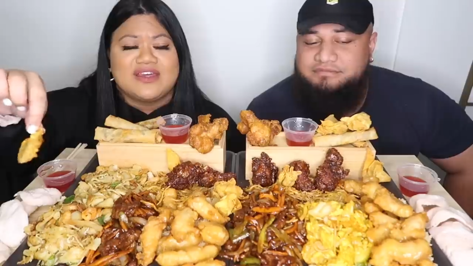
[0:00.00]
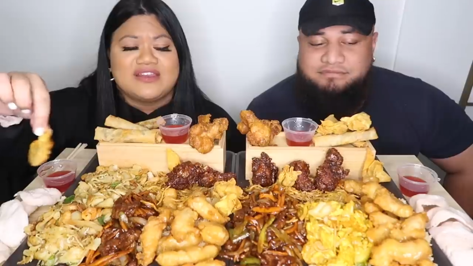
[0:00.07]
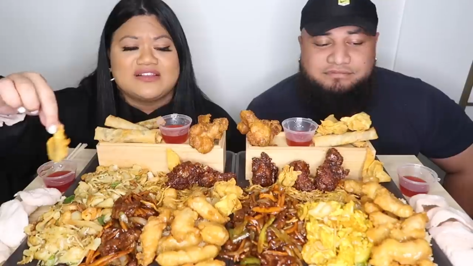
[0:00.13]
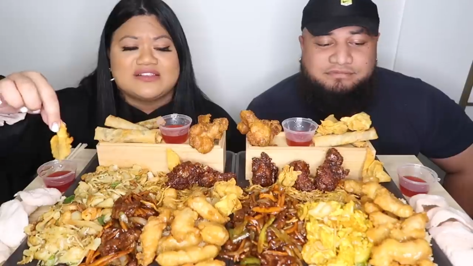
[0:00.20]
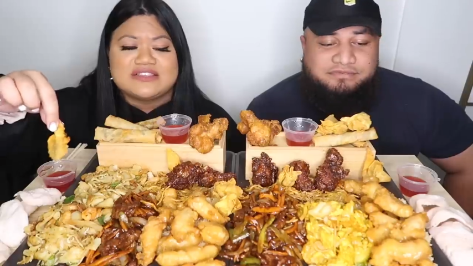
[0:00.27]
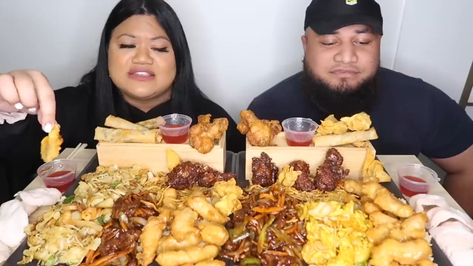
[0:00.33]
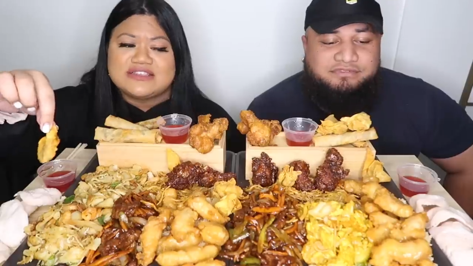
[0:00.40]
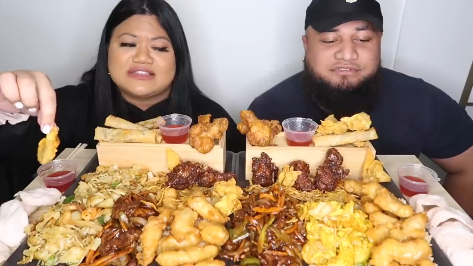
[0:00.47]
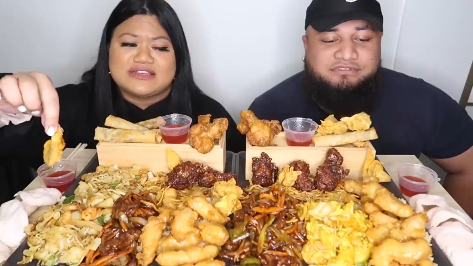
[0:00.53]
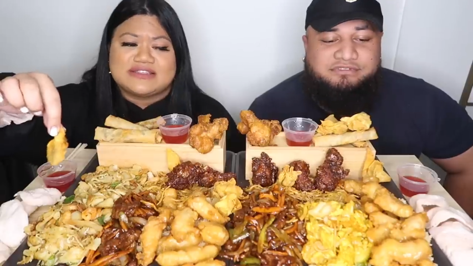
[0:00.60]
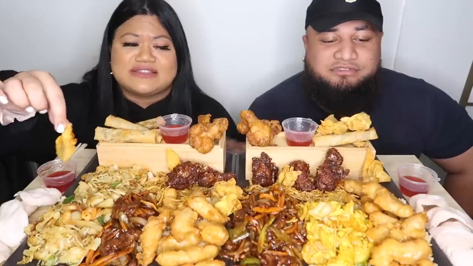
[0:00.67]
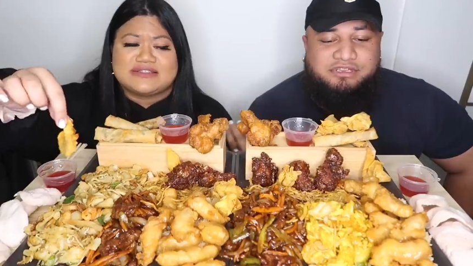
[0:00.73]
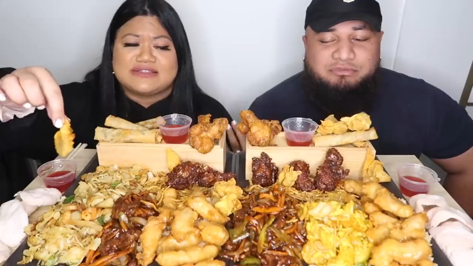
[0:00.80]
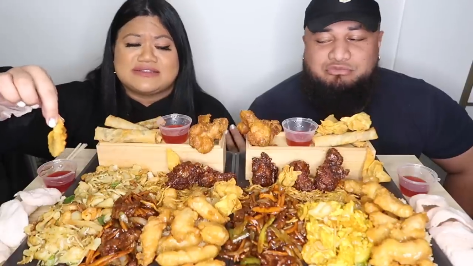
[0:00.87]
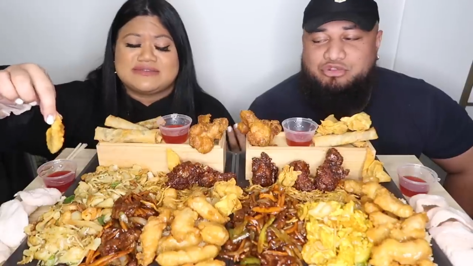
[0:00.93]
Speaker 1: that is. It's like
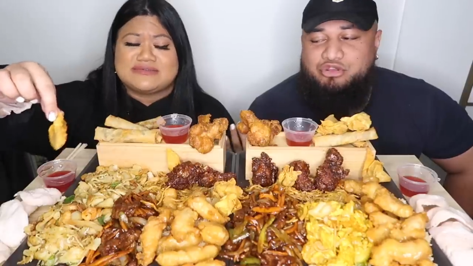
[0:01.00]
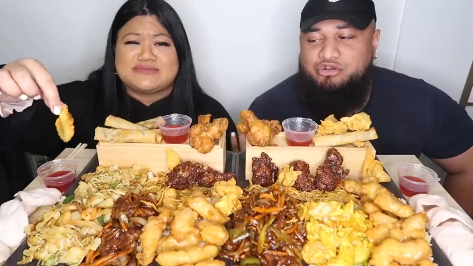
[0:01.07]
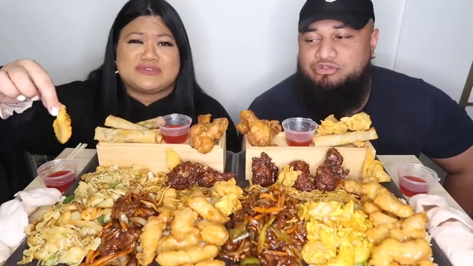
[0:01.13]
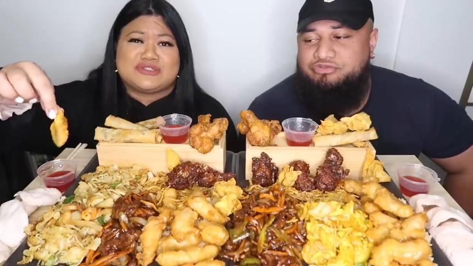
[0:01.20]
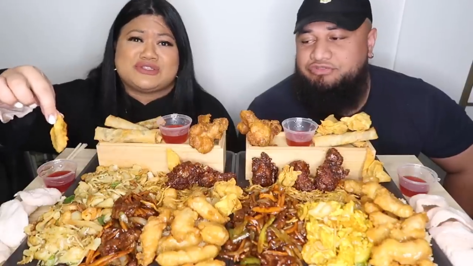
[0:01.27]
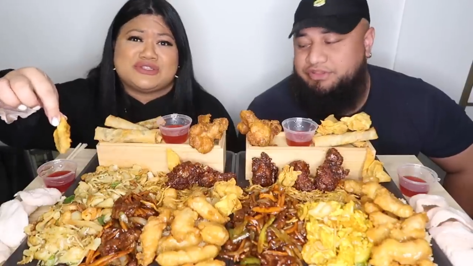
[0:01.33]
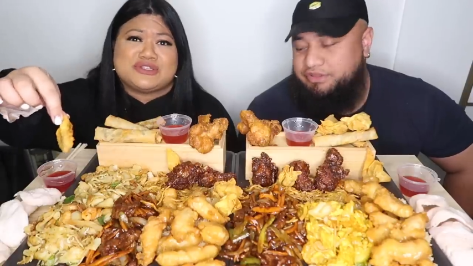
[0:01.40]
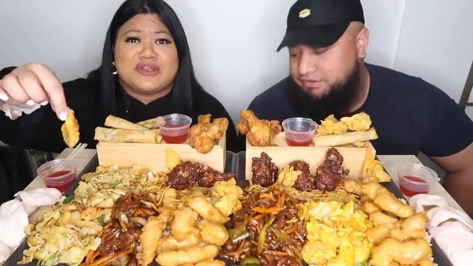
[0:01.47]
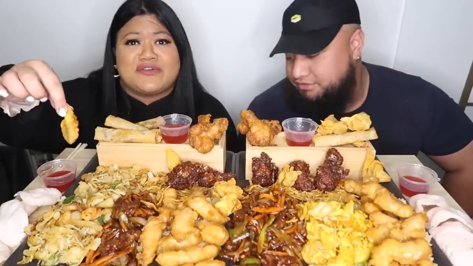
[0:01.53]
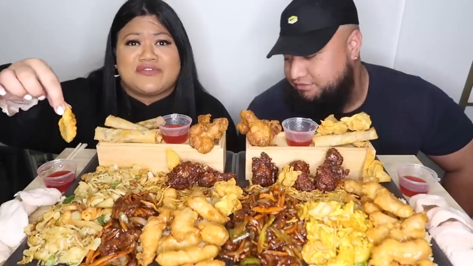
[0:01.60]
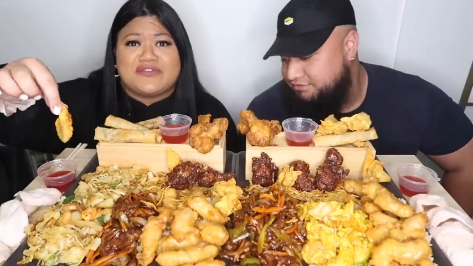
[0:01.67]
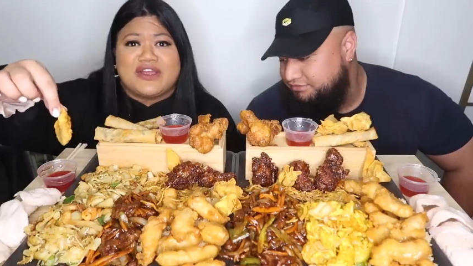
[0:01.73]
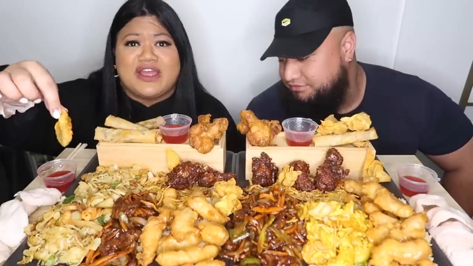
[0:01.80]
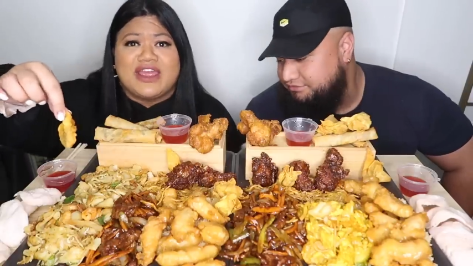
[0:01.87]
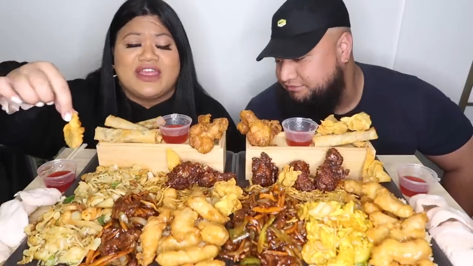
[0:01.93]
some noodle thing. Stir fry.